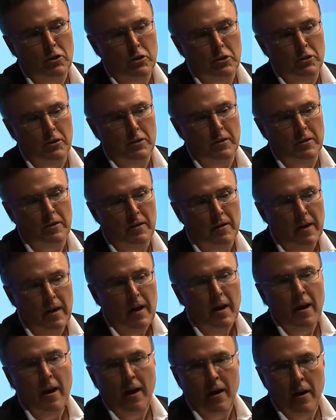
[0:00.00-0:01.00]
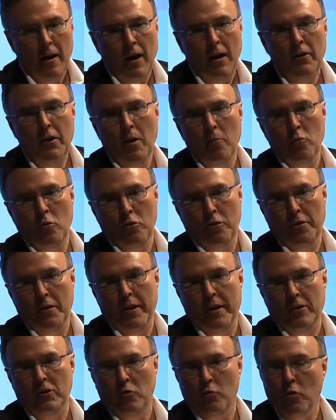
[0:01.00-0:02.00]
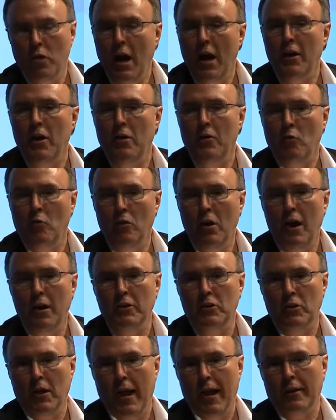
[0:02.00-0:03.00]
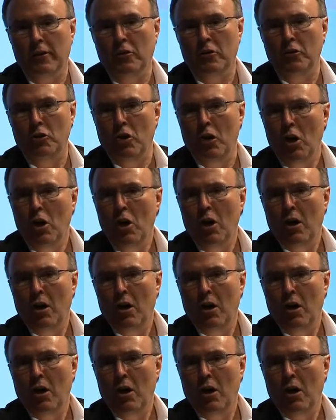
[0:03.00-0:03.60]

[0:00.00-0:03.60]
a number of things, and we're not exactly